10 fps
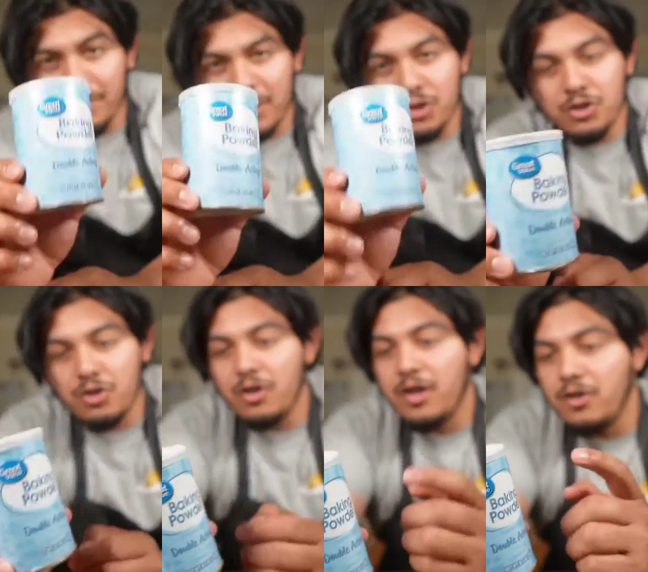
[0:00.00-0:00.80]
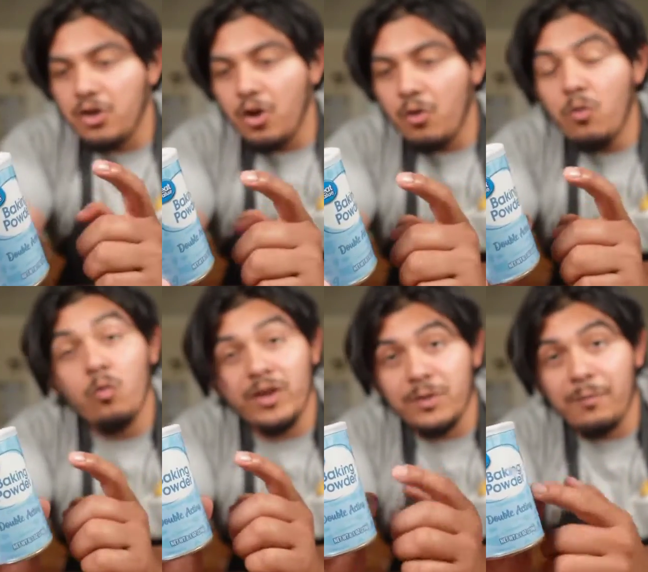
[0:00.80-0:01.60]
gonna show you how to know
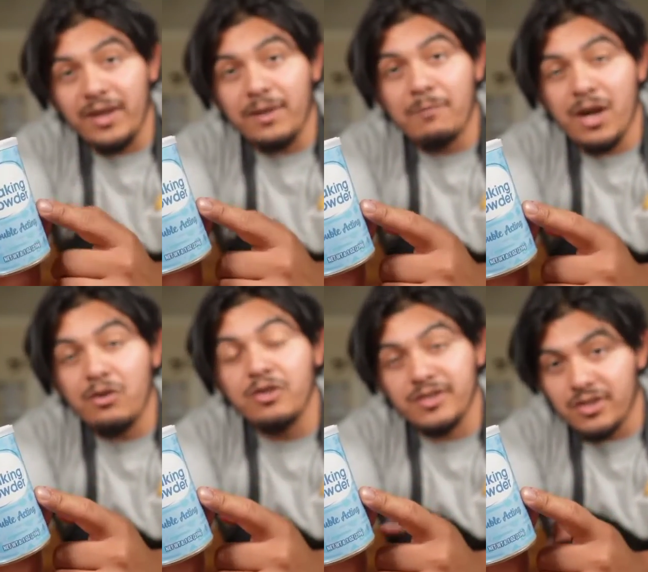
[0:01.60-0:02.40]
when your baking powder is